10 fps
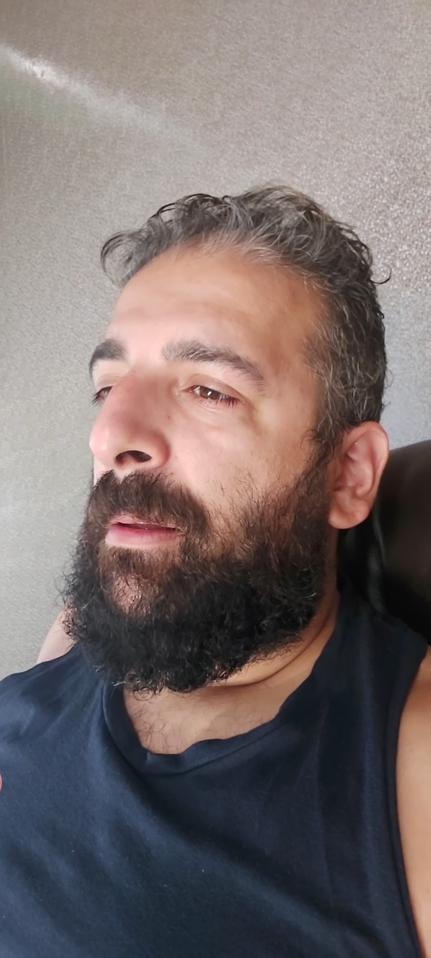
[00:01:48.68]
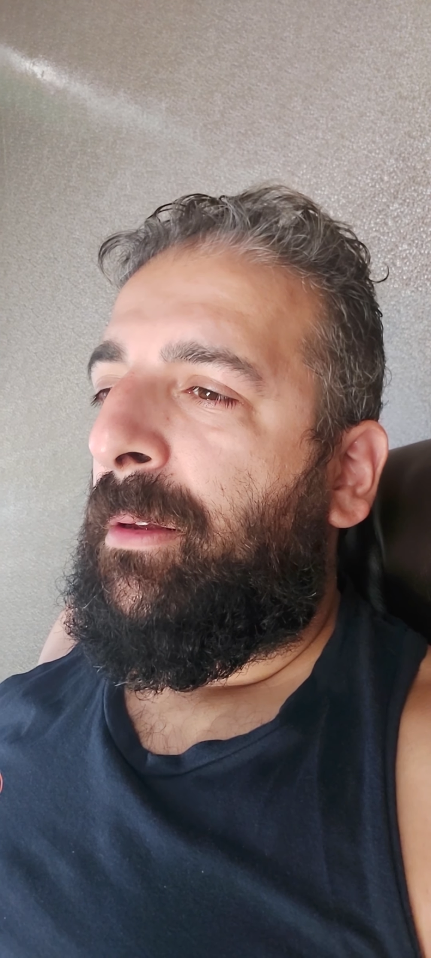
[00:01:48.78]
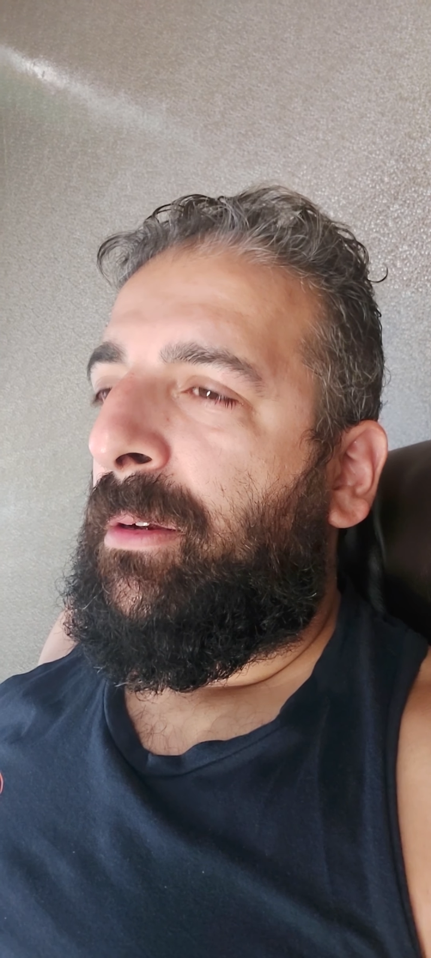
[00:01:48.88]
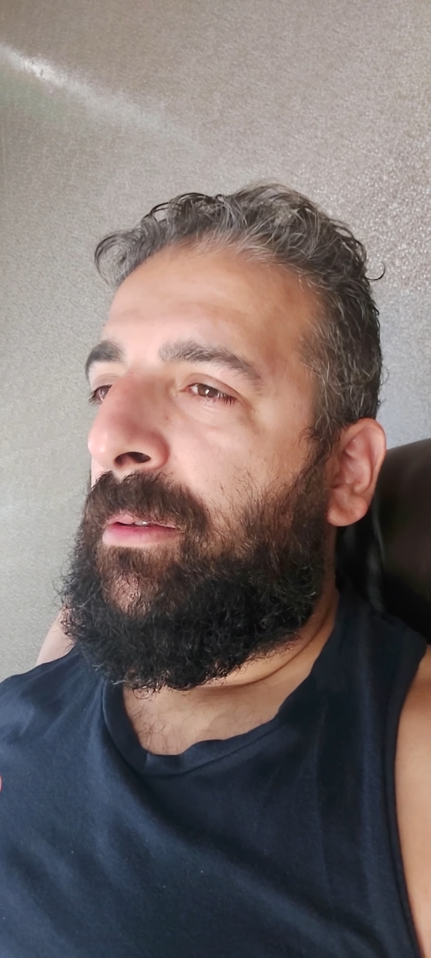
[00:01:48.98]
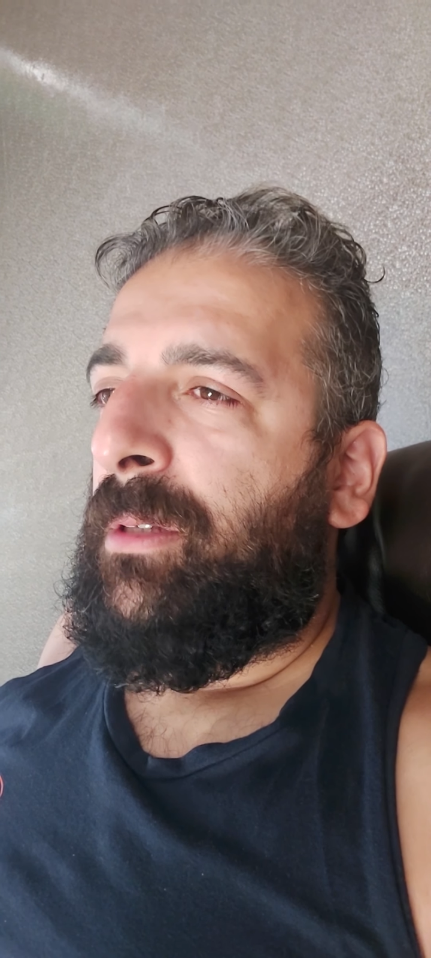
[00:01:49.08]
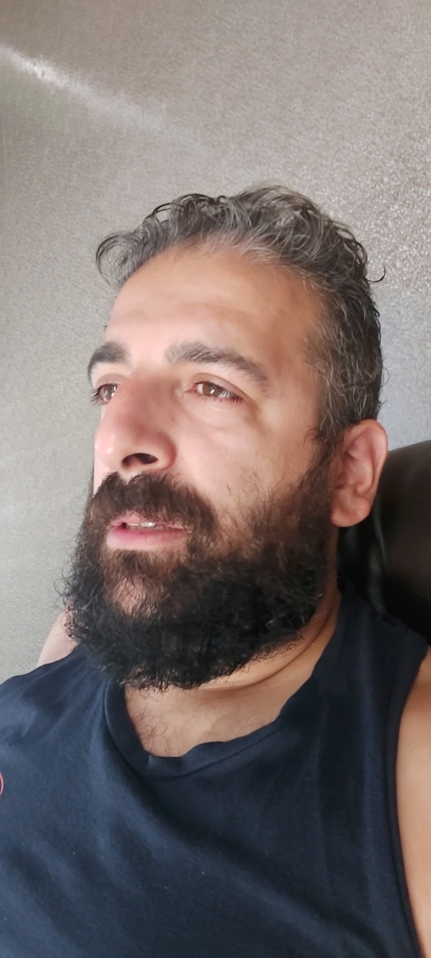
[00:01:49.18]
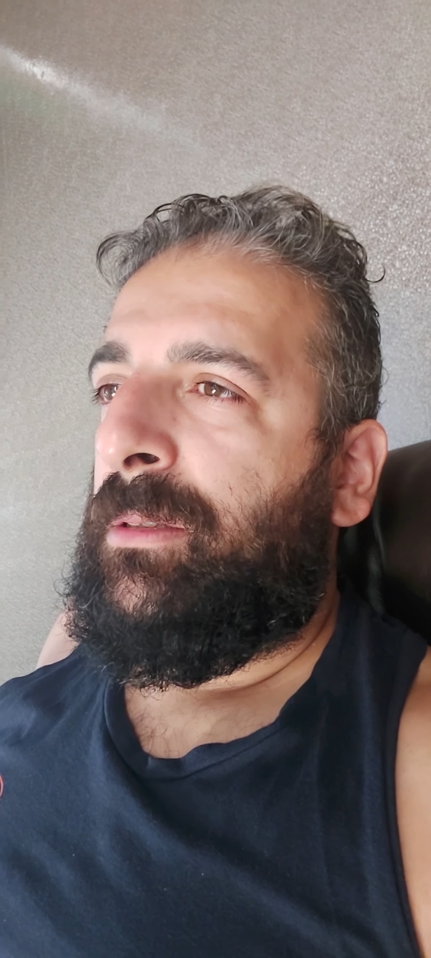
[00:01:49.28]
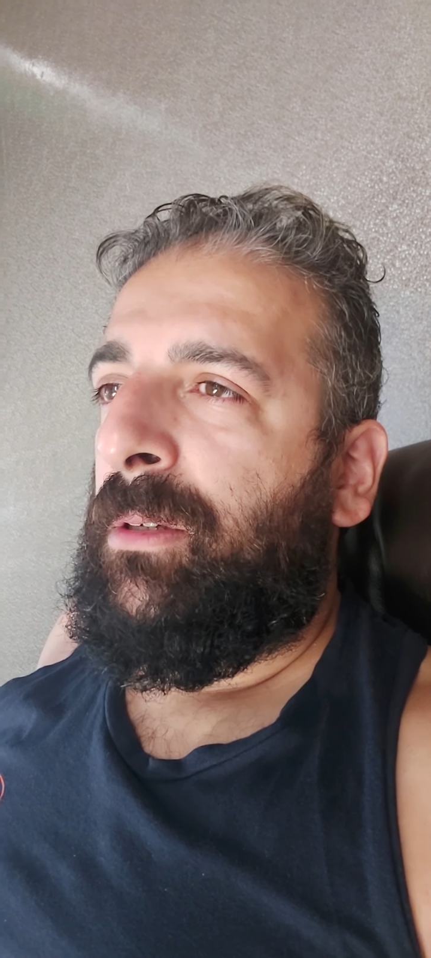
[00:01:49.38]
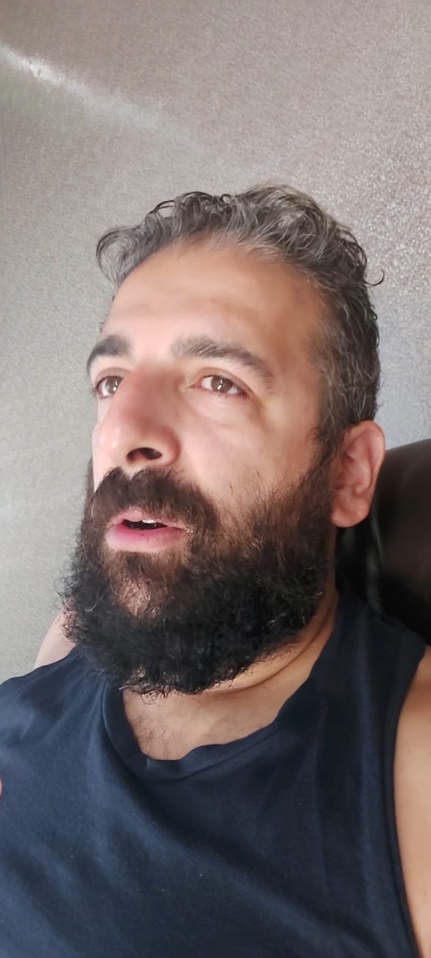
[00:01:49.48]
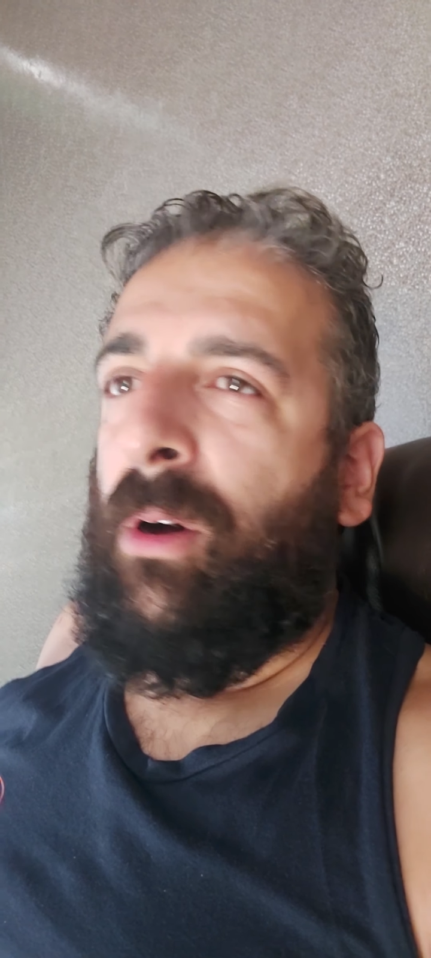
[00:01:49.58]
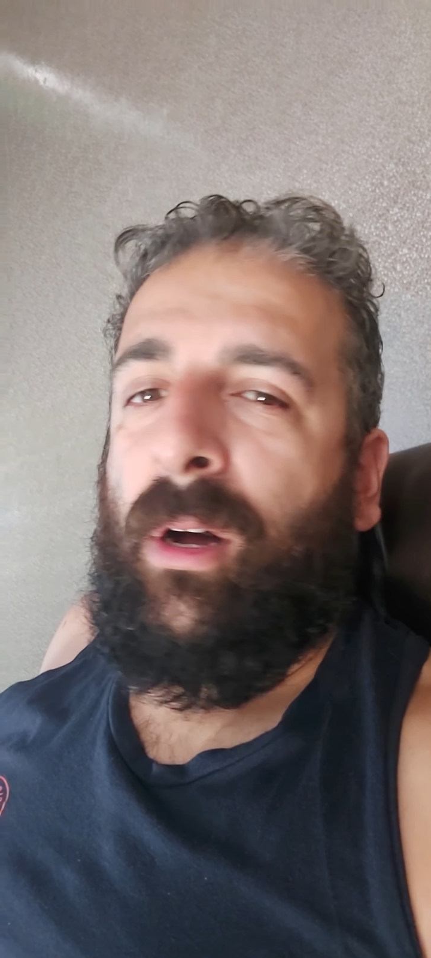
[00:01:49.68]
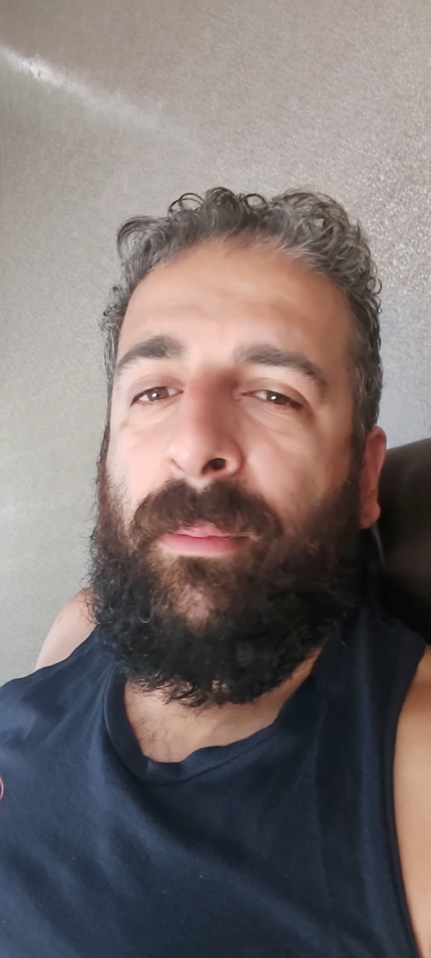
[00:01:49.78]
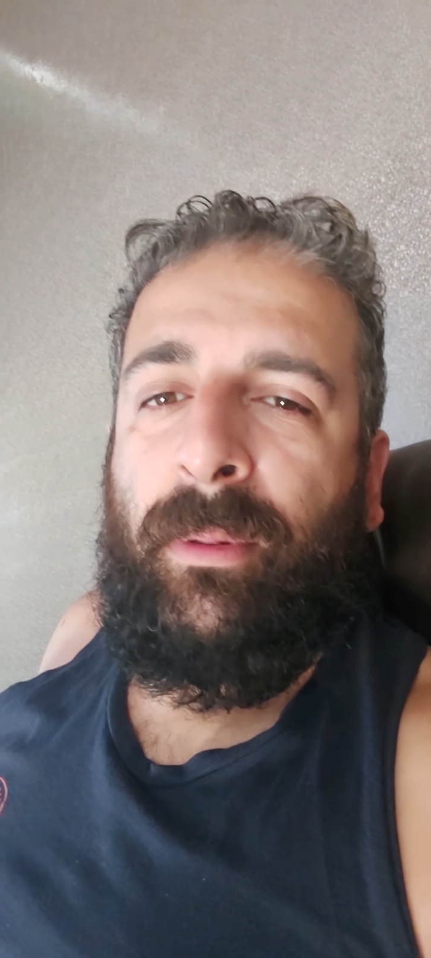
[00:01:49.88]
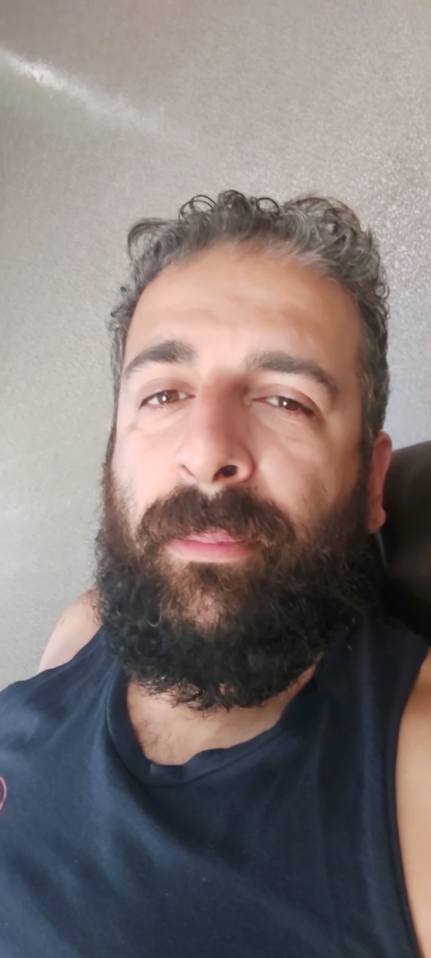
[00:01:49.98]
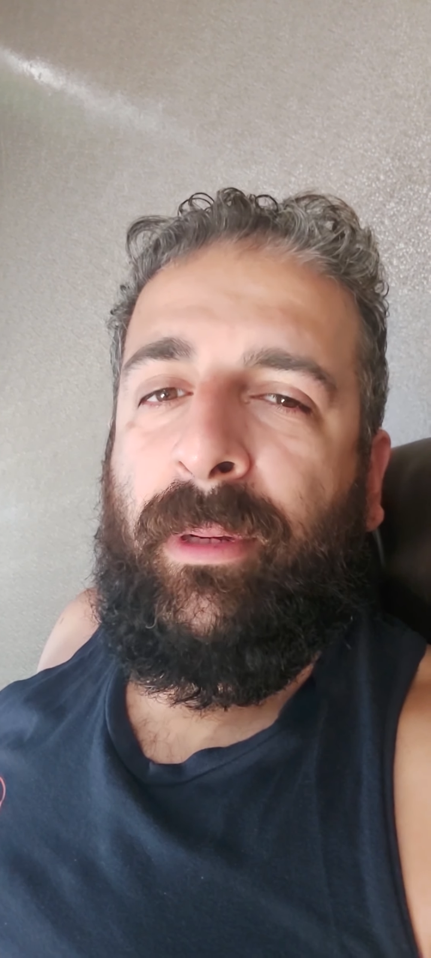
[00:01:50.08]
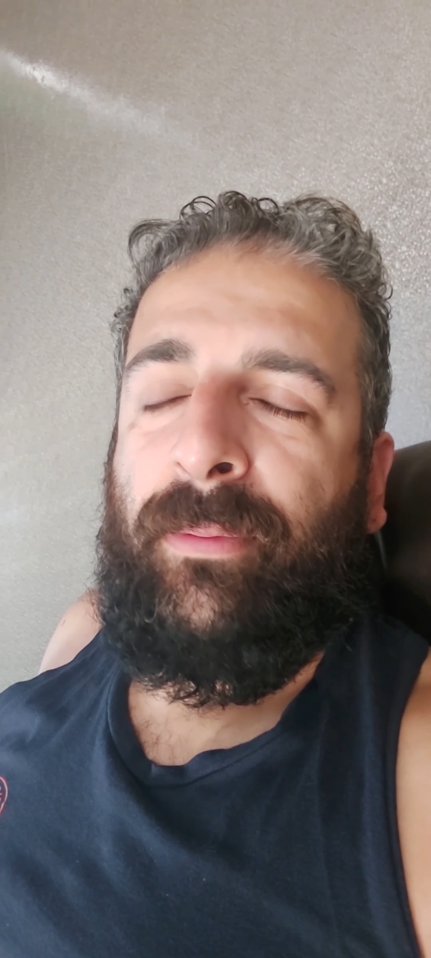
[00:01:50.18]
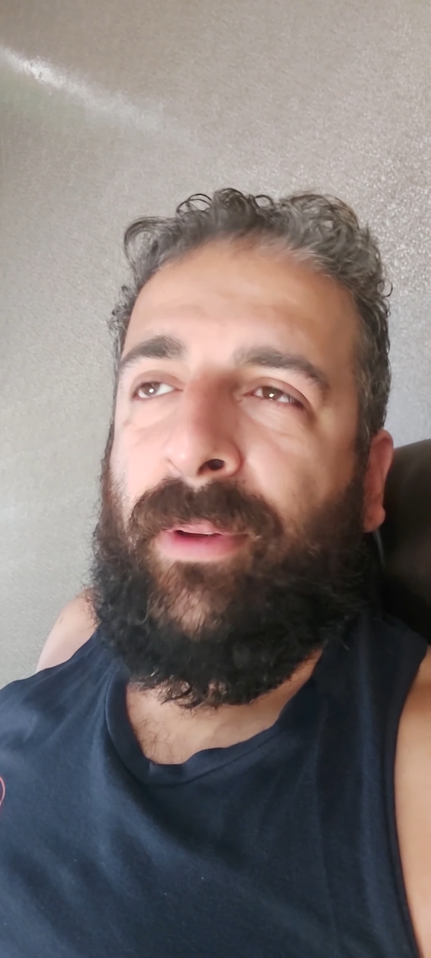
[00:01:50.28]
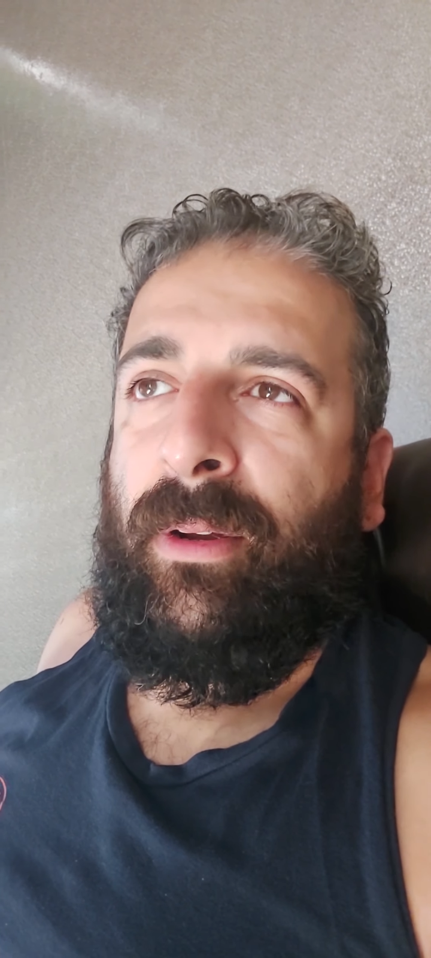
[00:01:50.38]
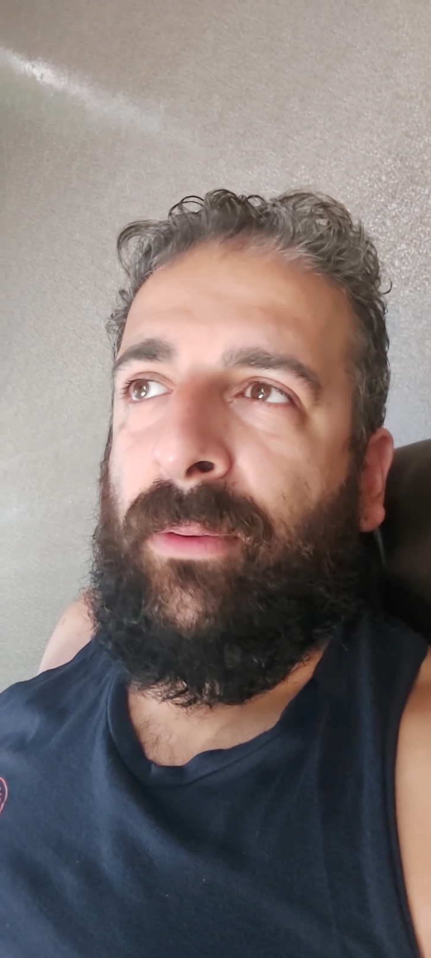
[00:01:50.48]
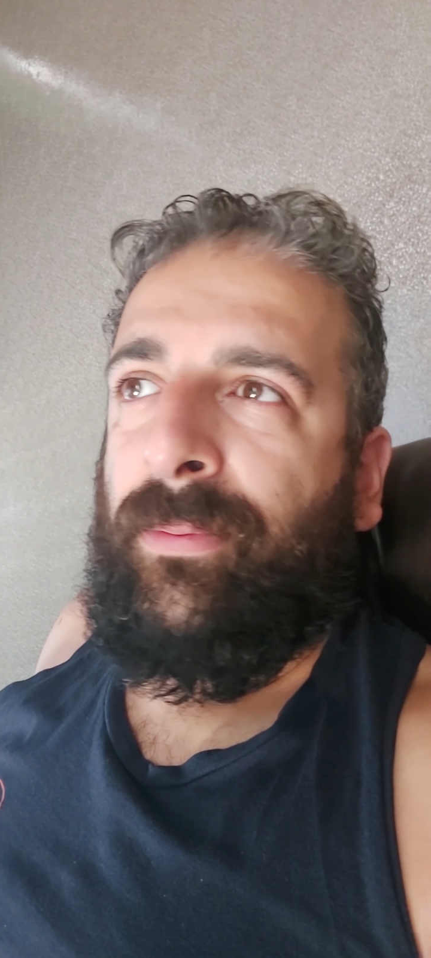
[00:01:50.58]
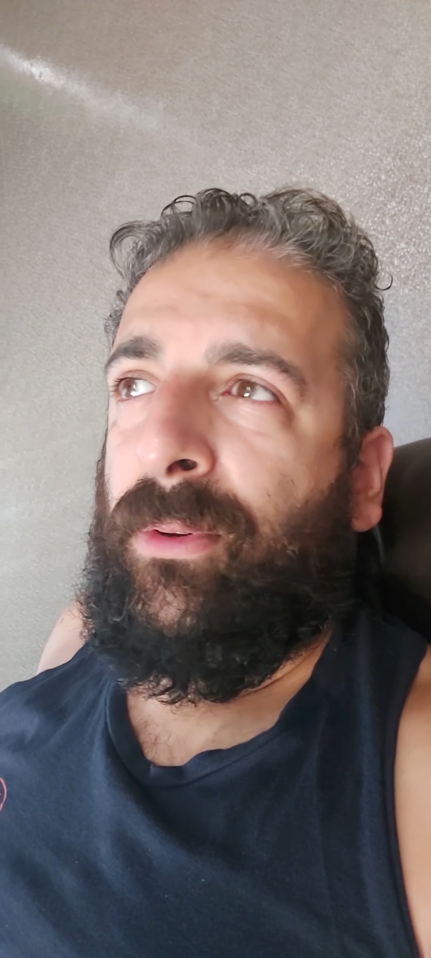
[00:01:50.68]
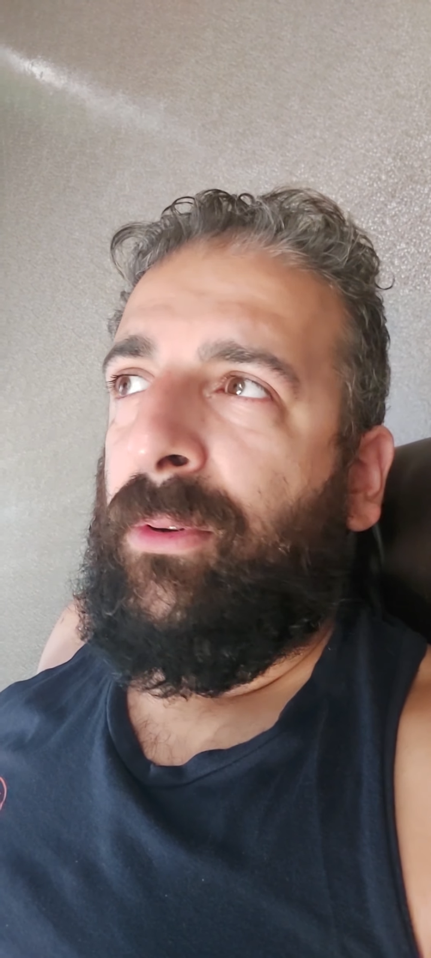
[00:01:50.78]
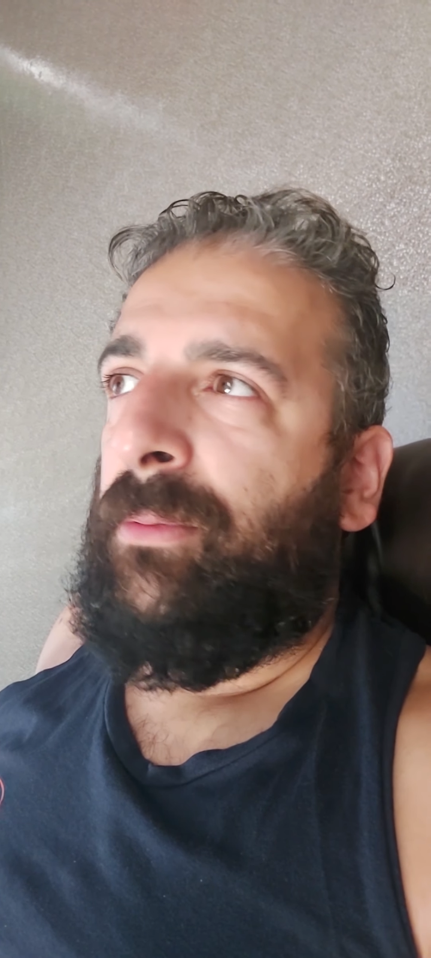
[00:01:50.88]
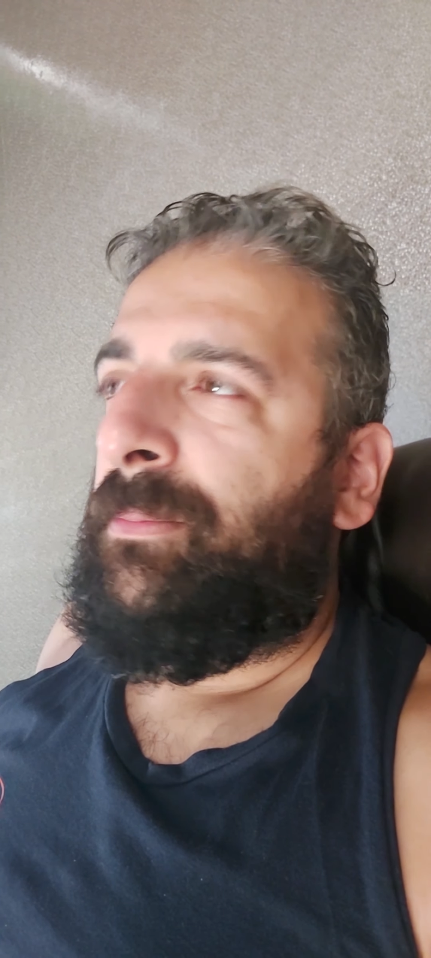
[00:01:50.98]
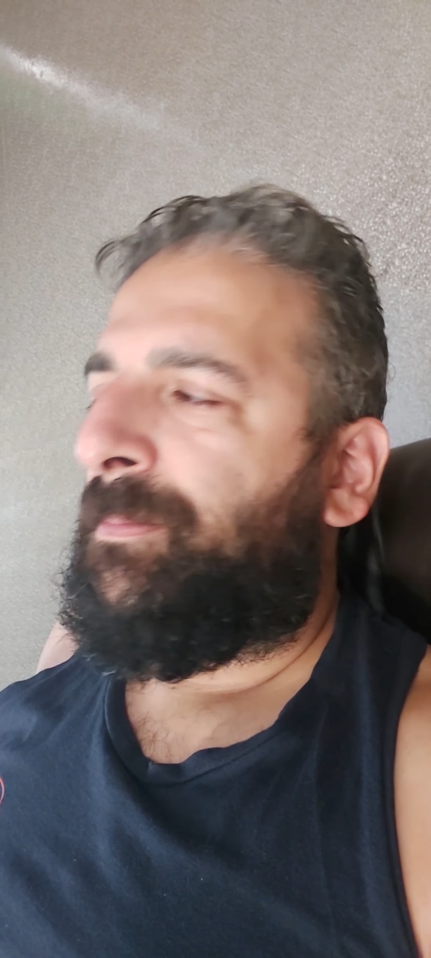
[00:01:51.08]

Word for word: you know, there's no harm in being a fan of all.